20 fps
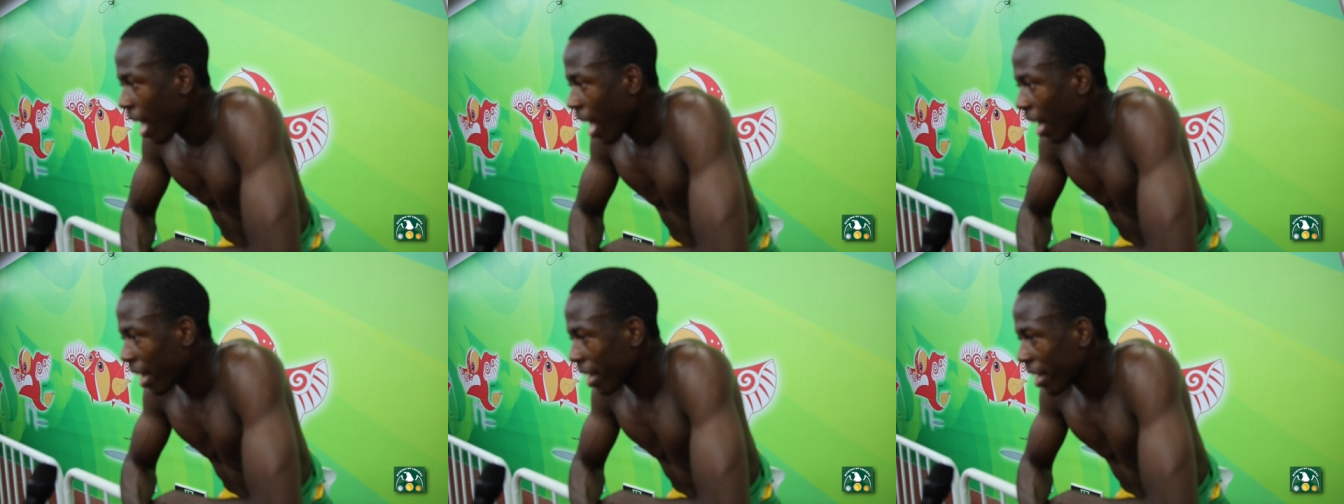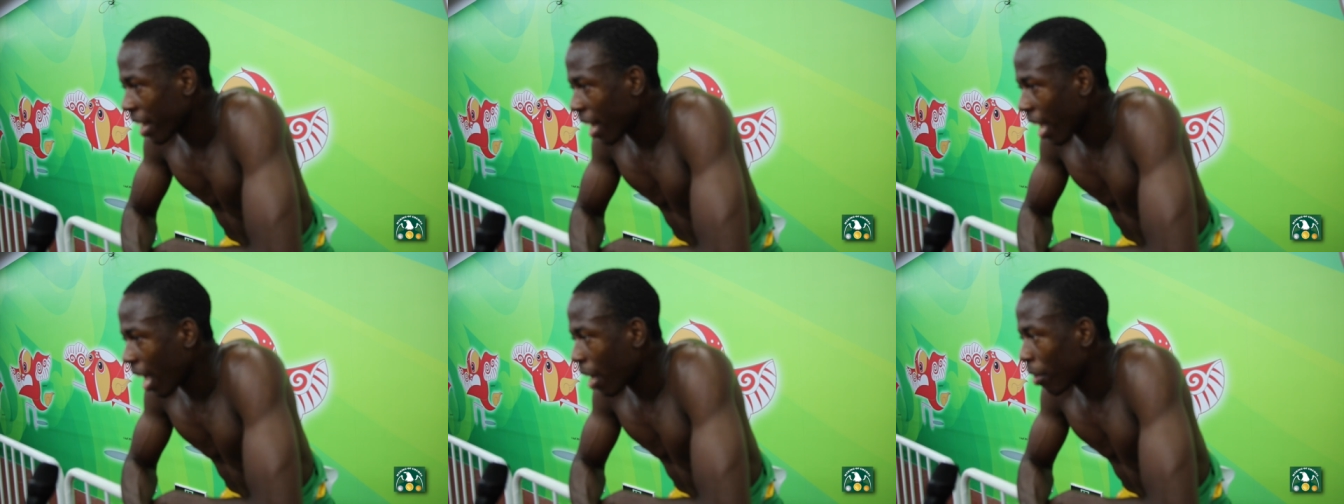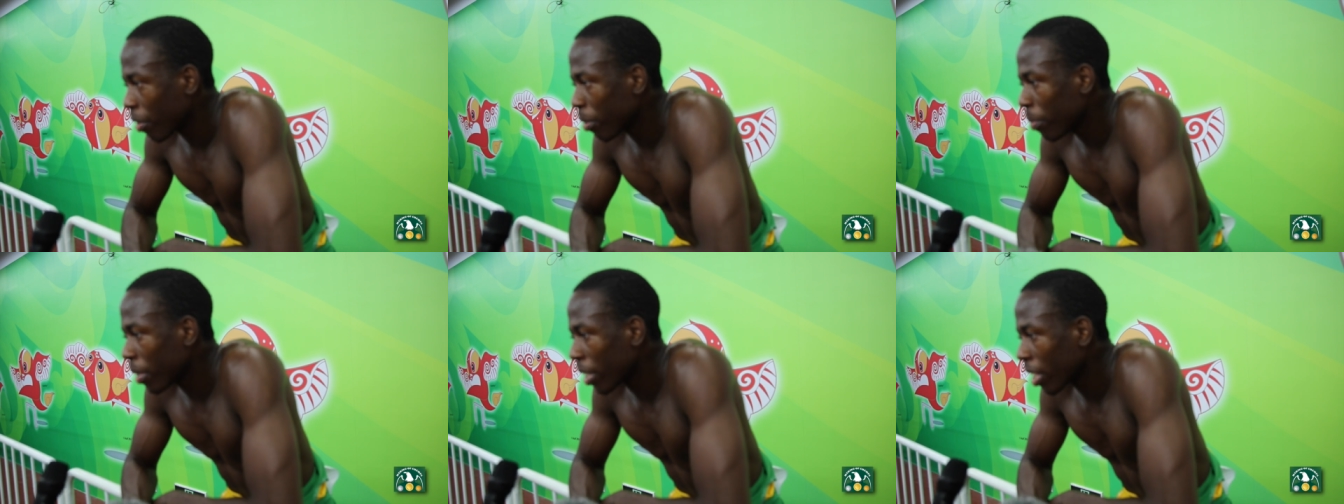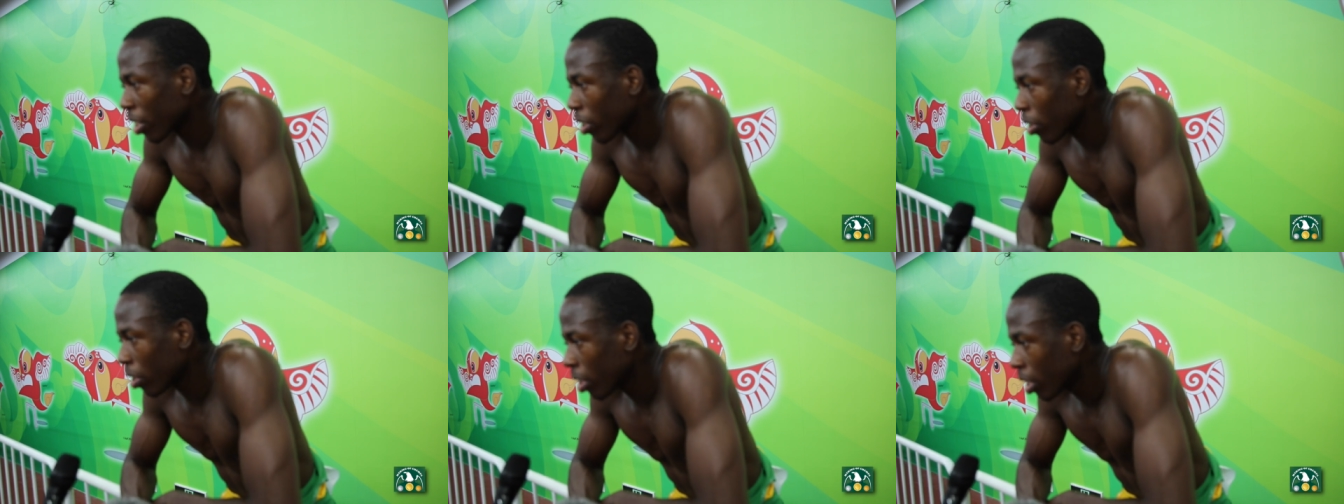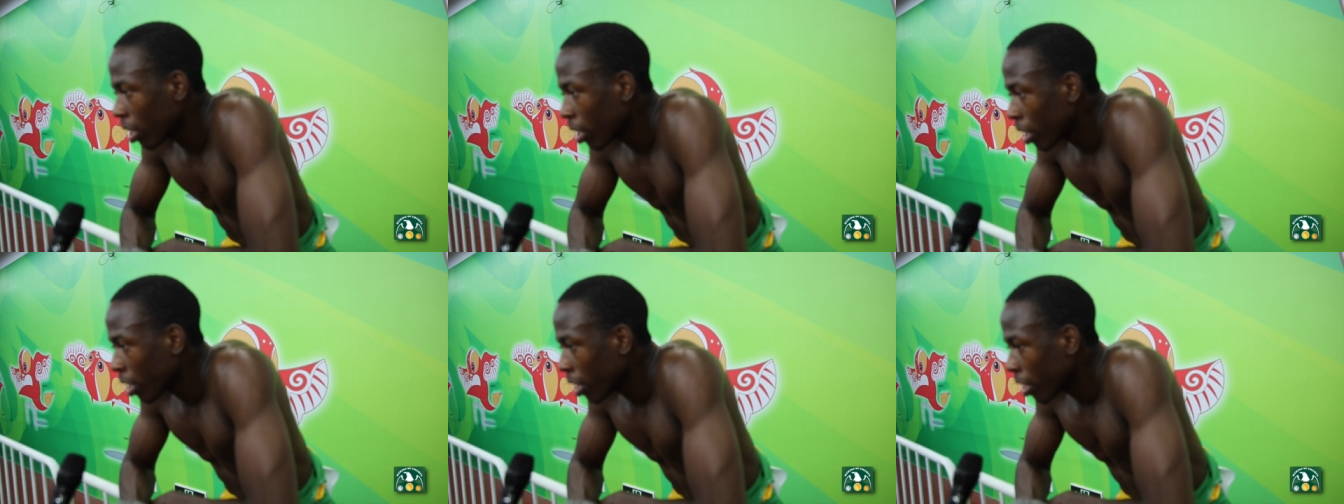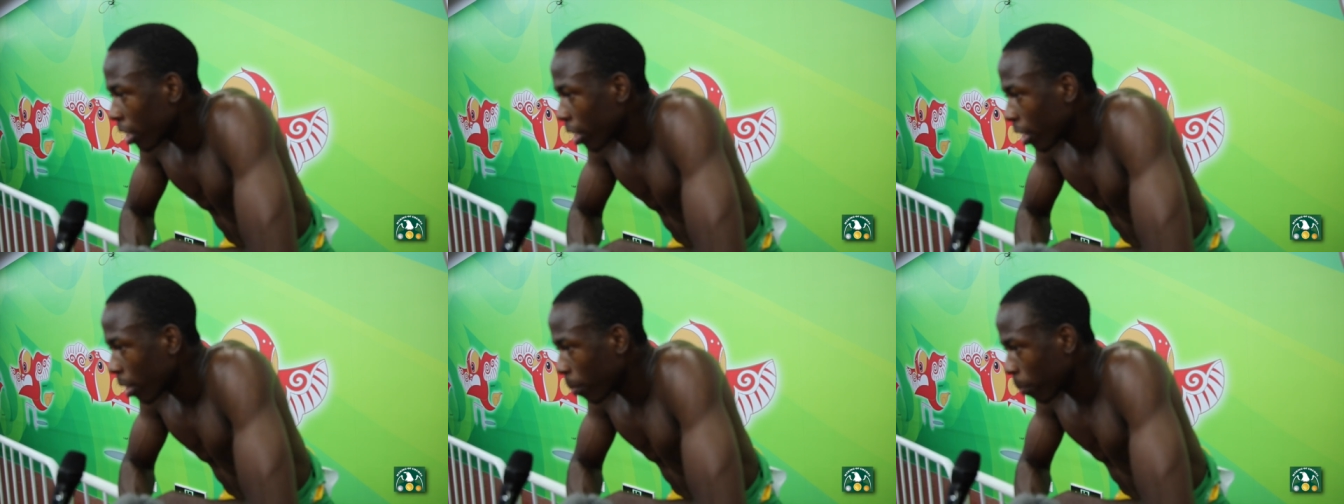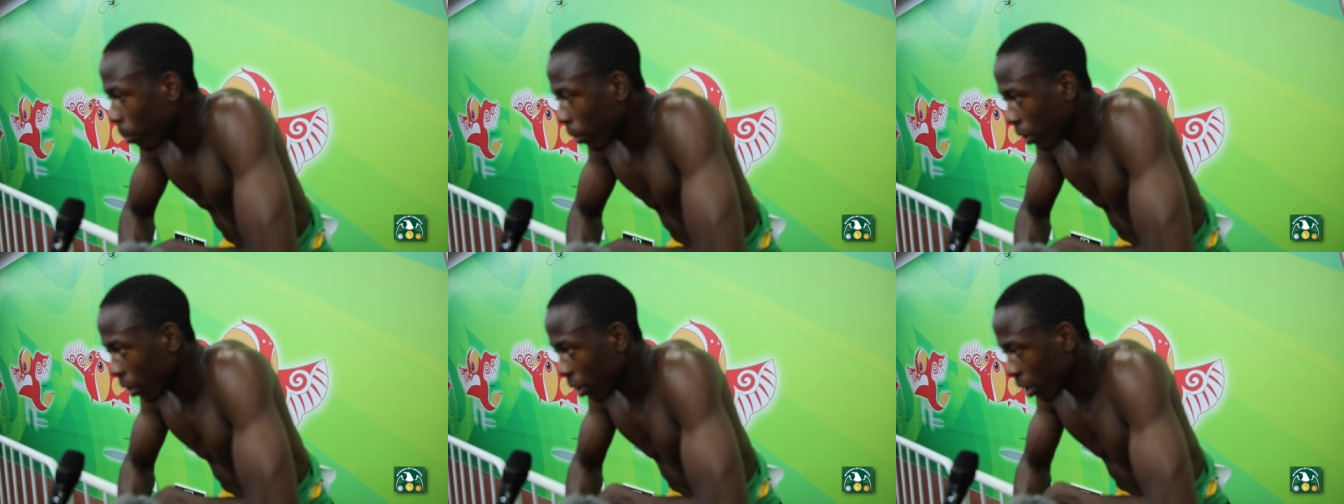and I will make the,
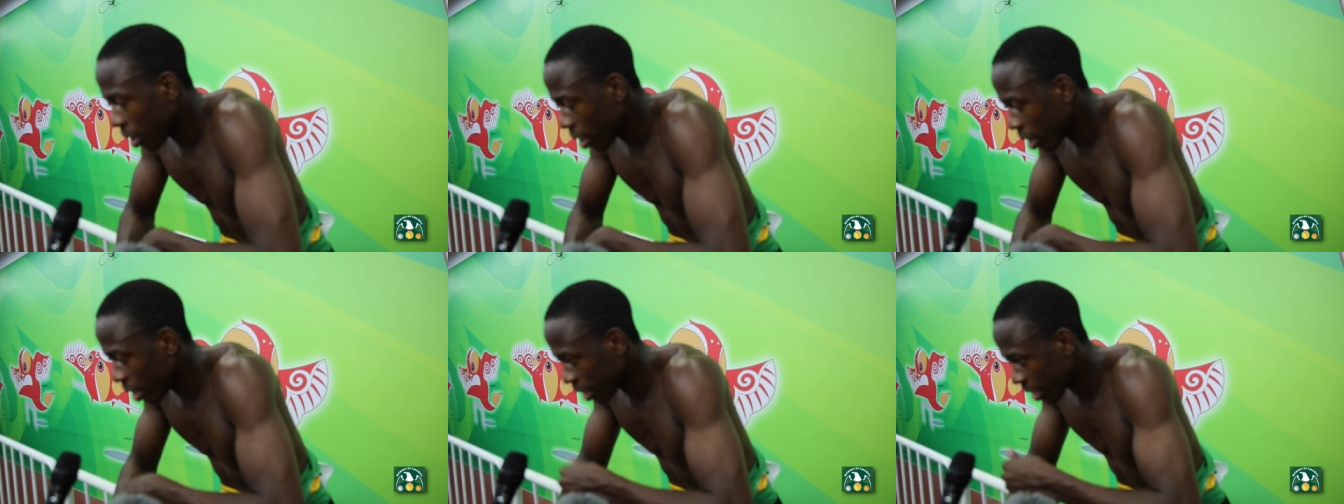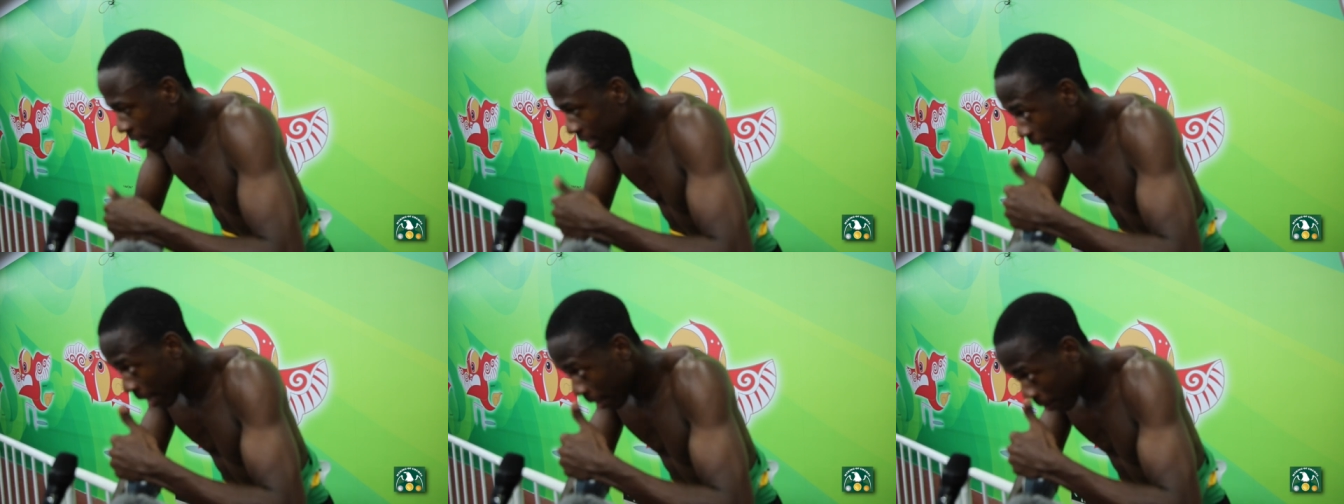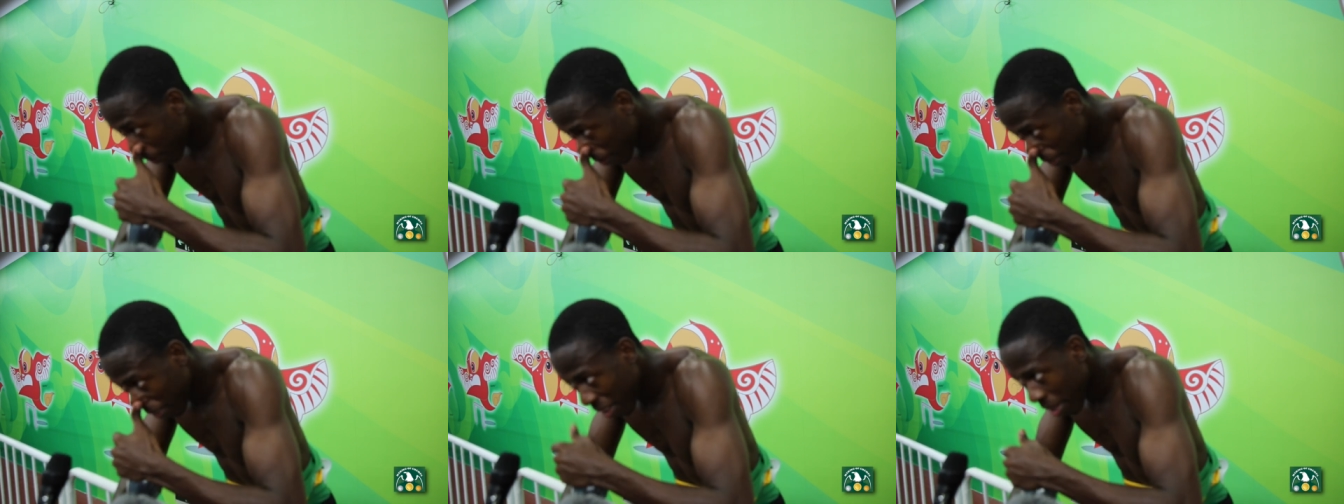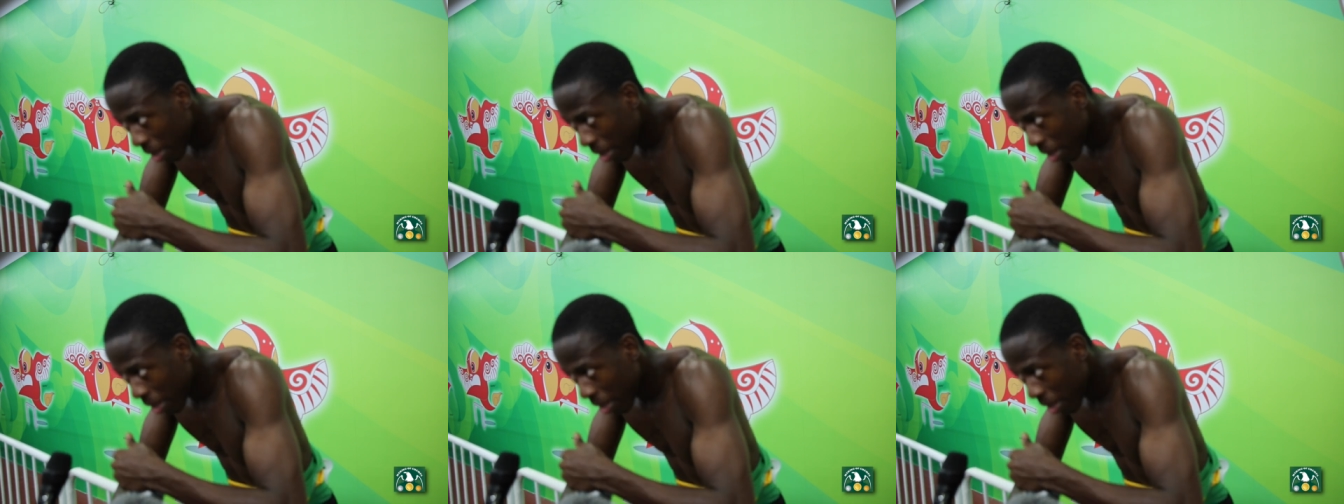product itself